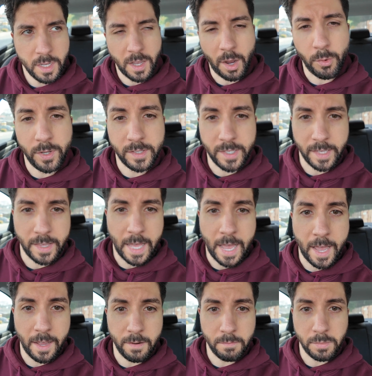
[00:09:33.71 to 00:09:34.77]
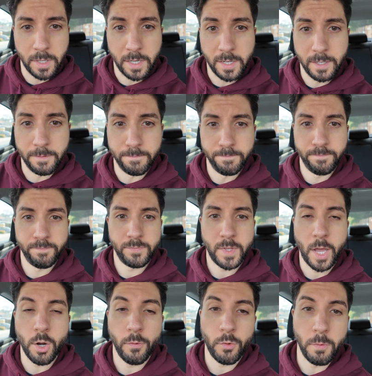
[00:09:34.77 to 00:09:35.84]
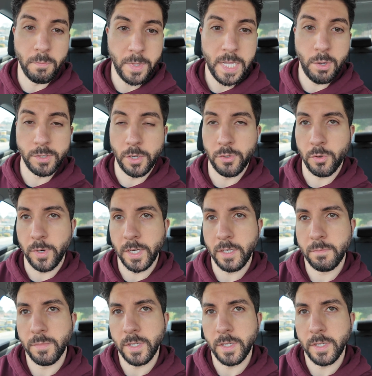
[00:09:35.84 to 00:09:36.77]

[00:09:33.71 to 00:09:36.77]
I wouldn't say that, but I know for me it was underrated.